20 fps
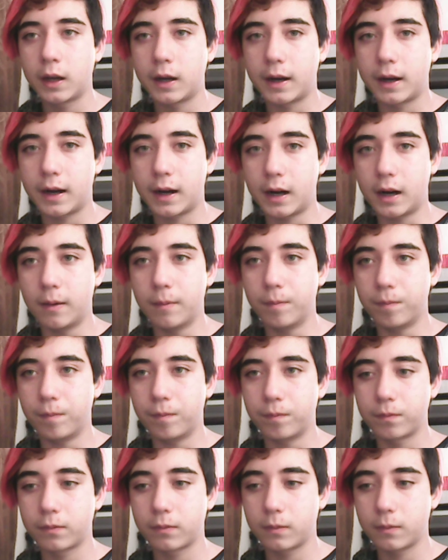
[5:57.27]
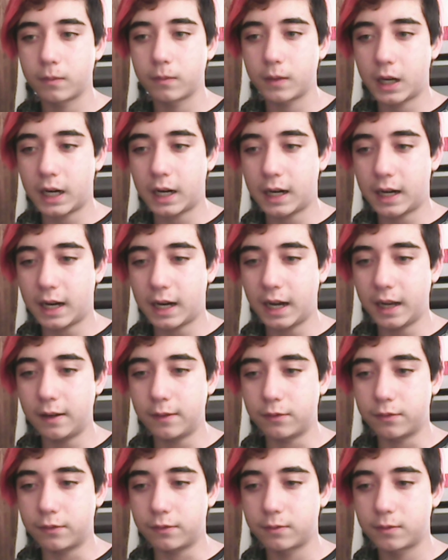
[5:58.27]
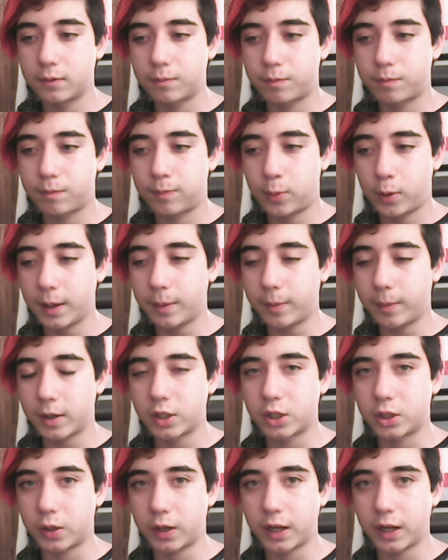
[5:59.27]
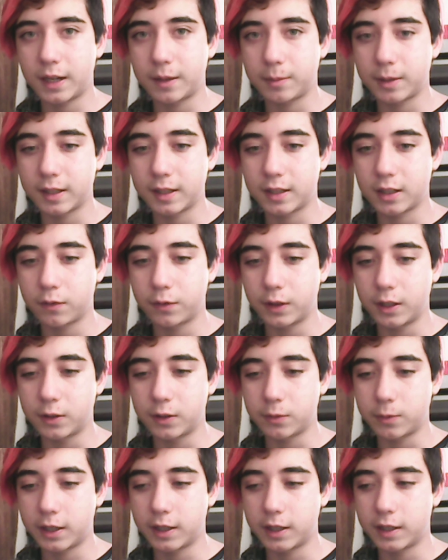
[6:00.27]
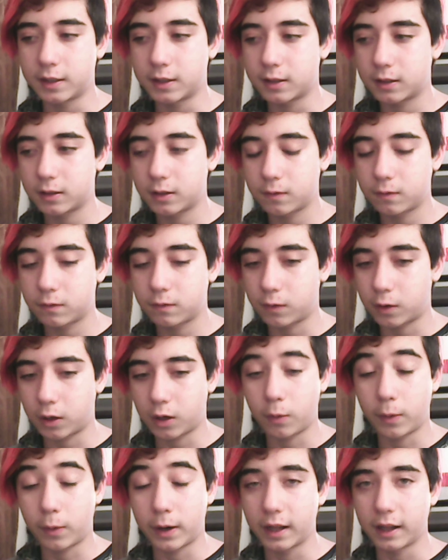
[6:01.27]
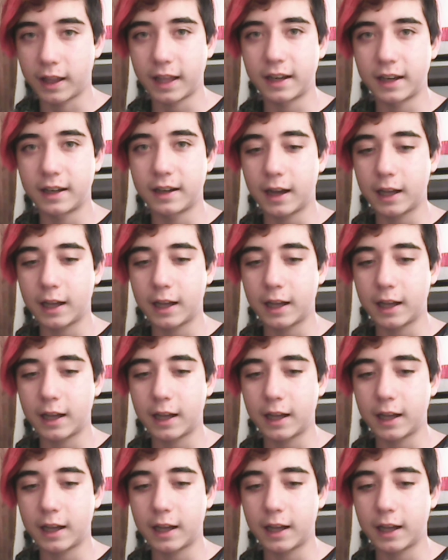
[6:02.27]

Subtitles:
um, I've pretty much trained myself in these ways for a while. And I